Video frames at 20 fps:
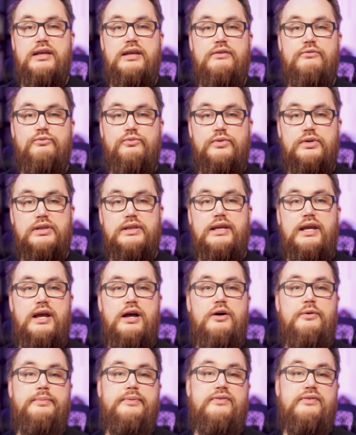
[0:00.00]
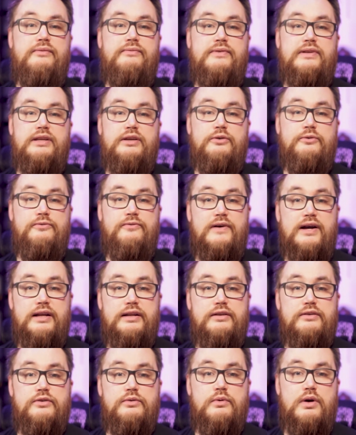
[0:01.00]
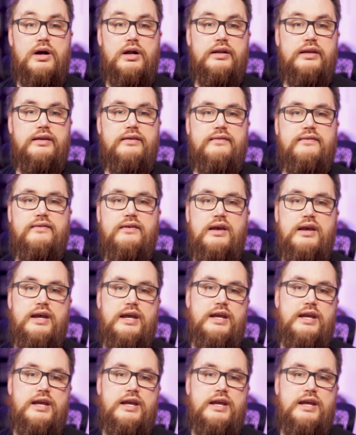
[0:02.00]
It really helps the video find a new audience.